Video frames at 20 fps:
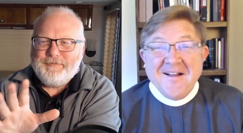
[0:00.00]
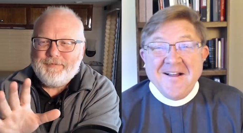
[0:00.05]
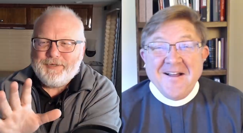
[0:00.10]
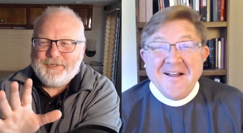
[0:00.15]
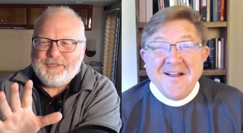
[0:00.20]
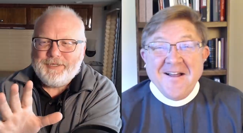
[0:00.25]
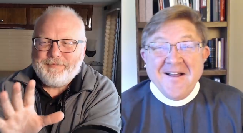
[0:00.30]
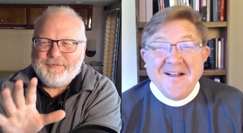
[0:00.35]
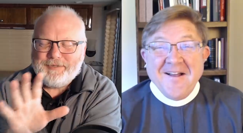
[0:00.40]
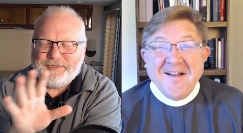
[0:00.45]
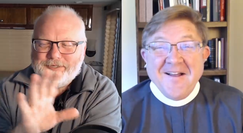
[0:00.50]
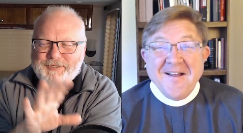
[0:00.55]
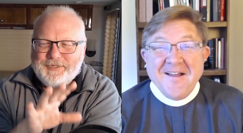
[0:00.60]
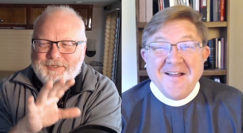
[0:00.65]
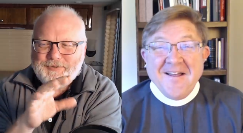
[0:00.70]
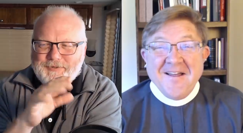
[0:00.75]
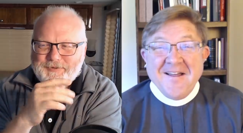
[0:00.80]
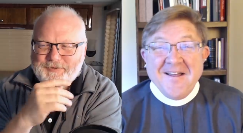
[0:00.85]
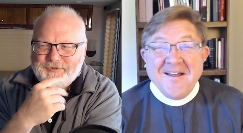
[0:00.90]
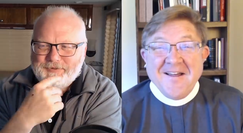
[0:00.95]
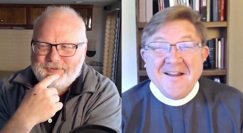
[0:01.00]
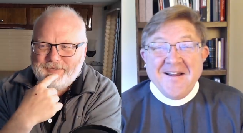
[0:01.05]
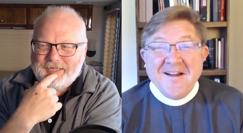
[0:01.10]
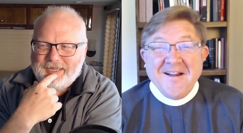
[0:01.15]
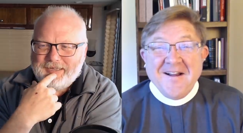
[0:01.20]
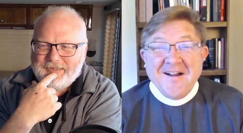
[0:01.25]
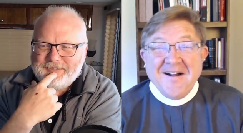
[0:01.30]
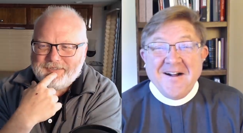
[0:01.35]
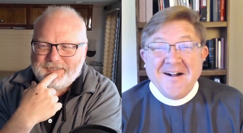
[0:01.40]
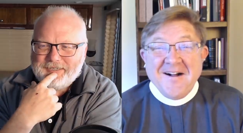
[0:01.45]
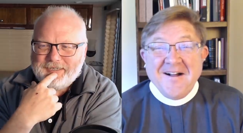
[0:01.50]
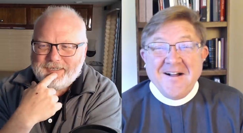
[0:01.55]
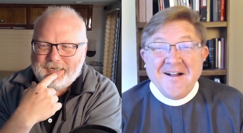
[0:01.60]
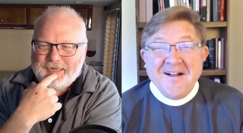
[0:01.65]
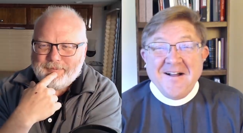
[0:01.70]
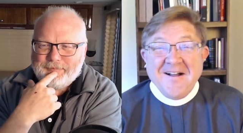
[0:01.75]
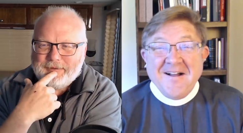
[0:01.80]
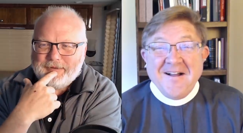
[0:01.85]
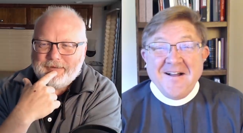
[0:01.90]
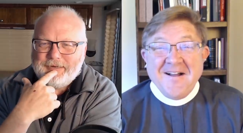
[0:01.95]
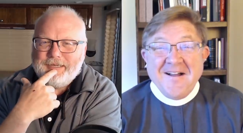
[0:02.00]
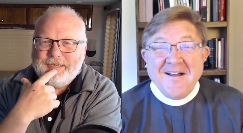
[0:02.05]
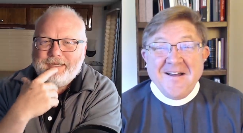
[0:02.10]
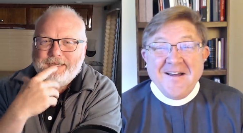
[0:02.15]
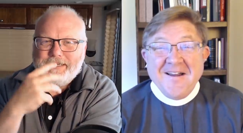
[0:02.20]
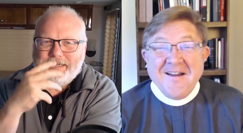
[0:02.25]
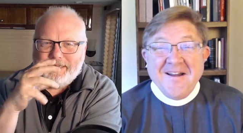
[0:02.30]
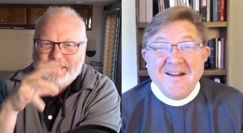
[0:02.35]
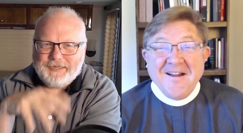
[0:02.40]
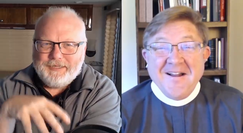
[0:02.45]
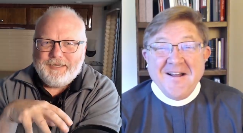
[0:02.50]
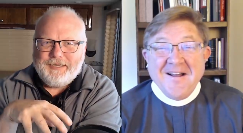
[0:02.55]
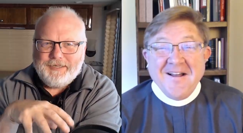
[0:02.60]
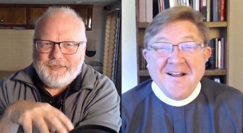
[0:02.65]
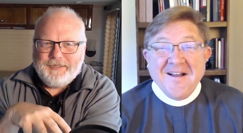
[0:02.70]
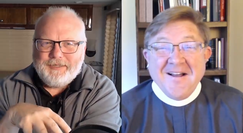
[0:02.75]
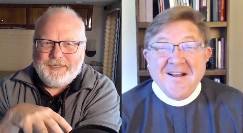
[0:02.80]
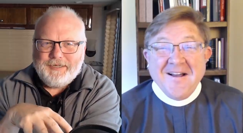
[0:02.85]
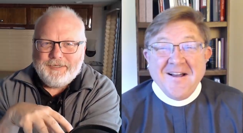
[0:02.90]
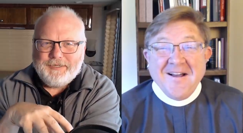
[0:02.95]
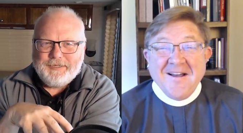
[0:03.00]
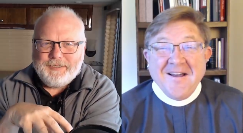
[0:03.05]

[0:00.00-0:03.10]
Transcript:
Speaker 1: bishop into the ACNA, but. In